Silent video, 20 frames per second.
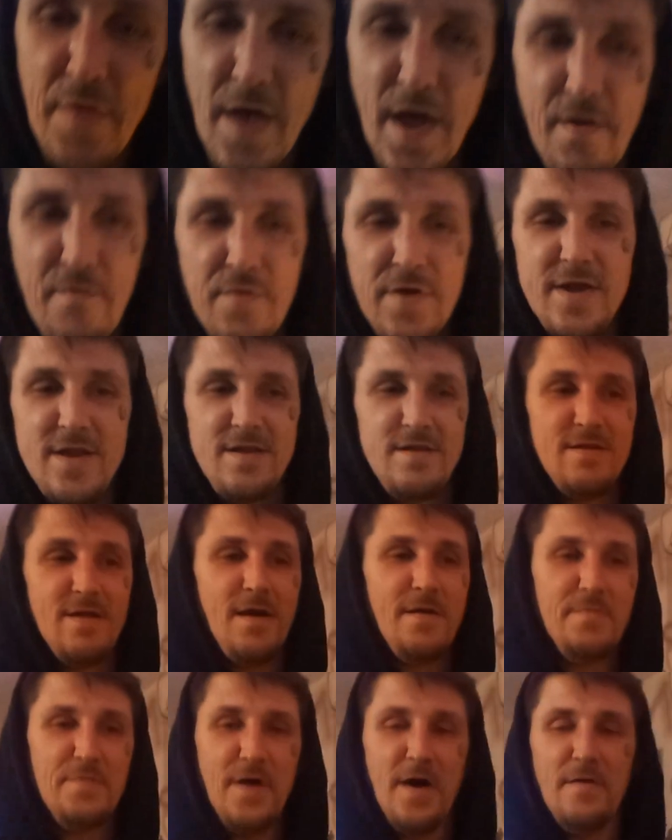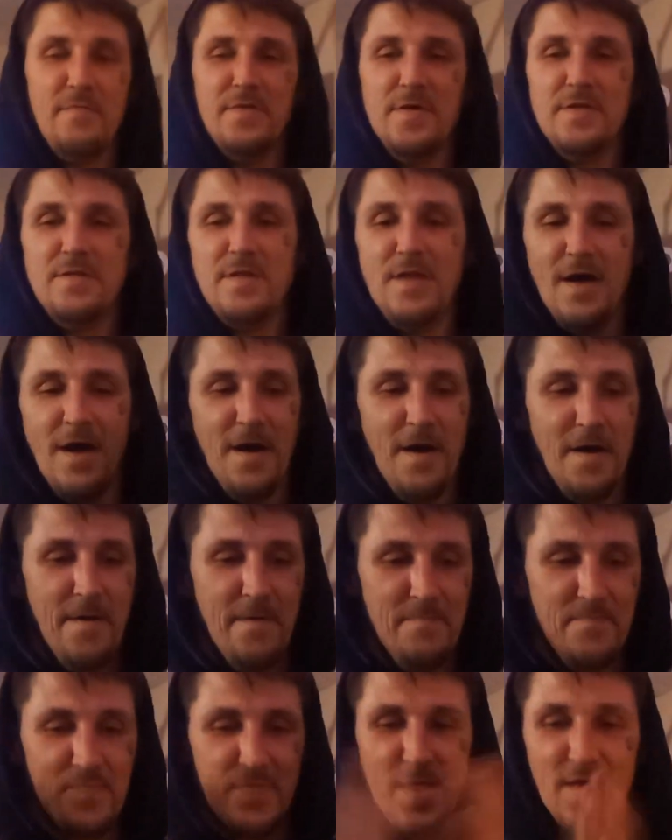that reading. I love it.
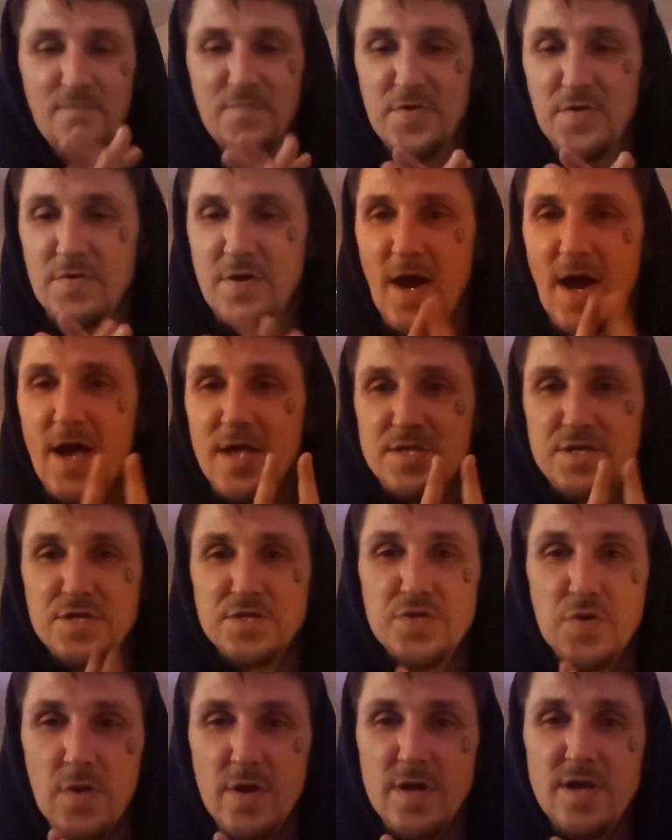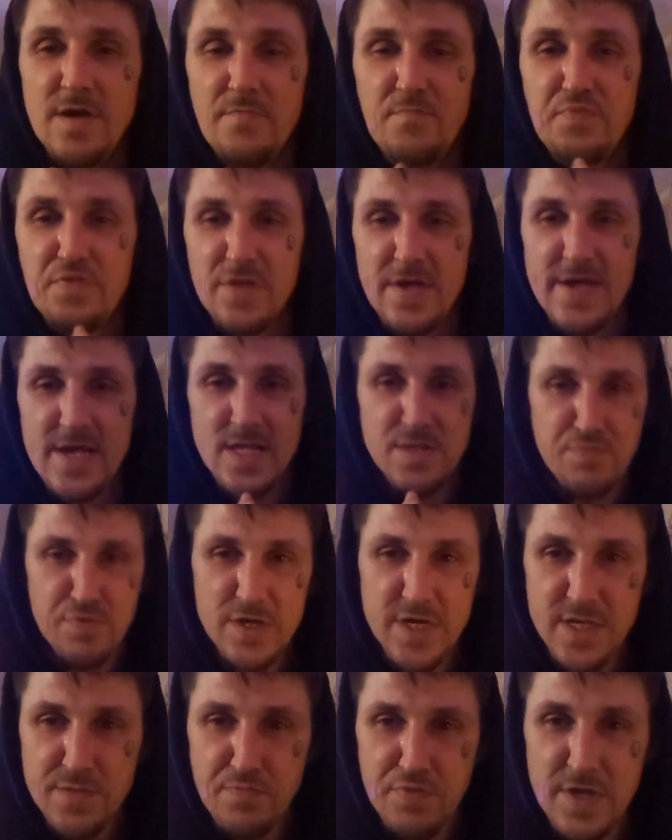If you guys enjoyed it, please,
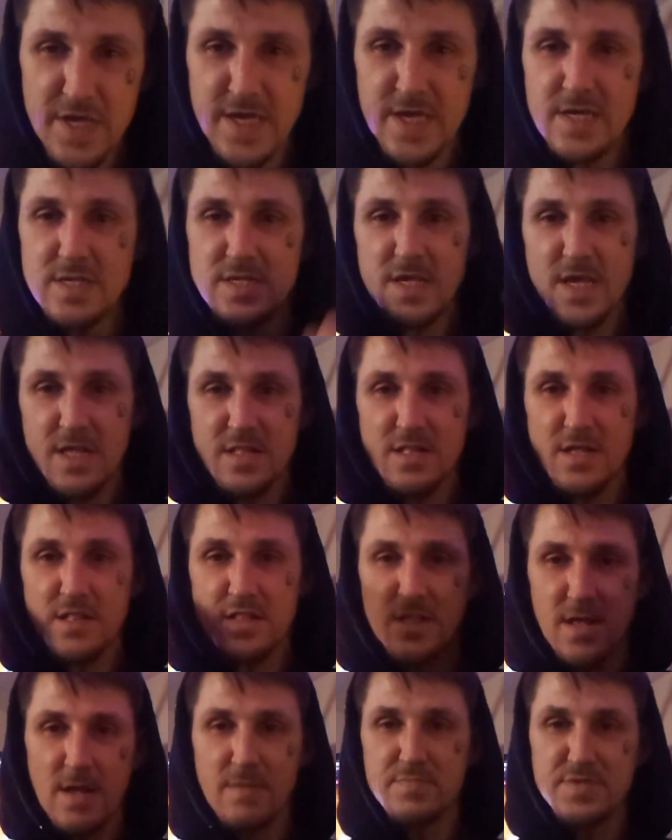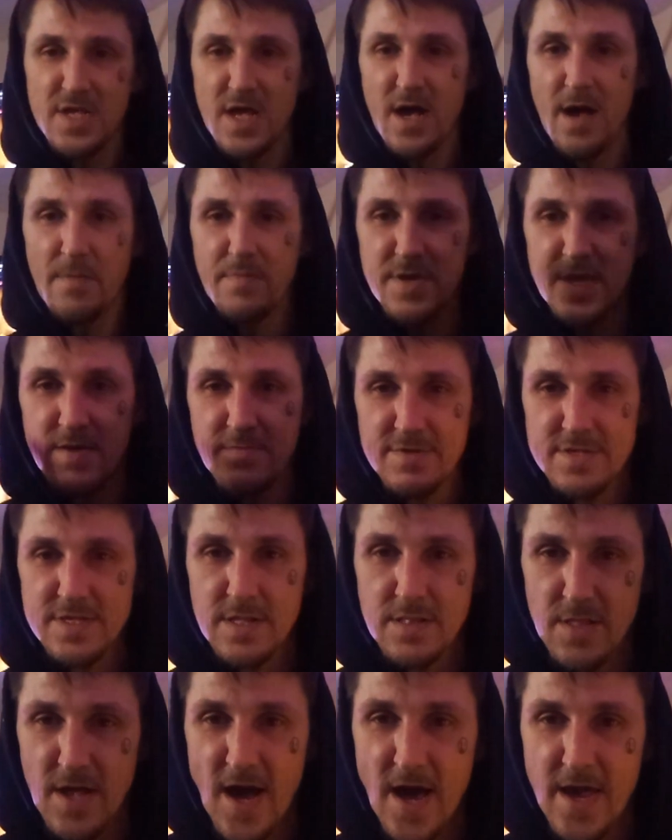please, please hit the thumbs up. Give us a
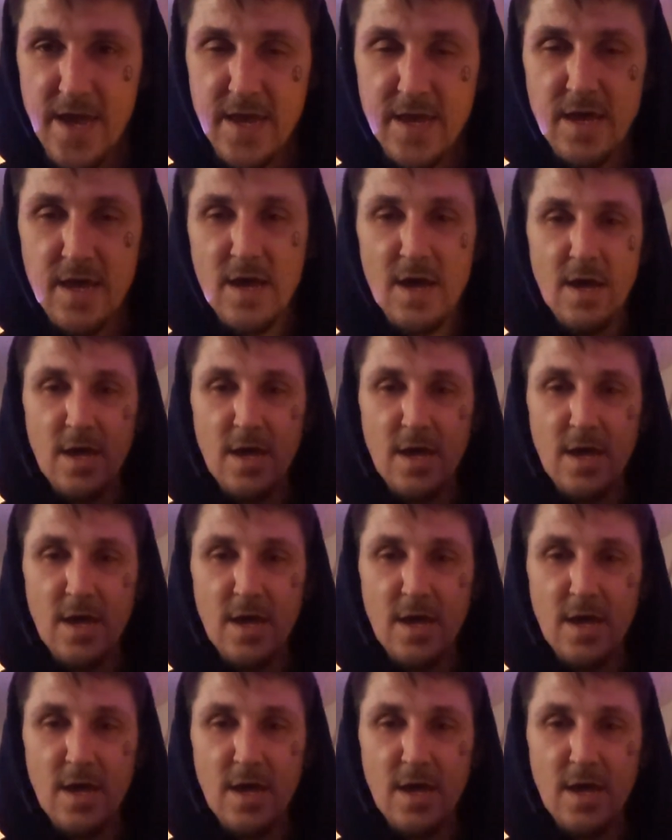like.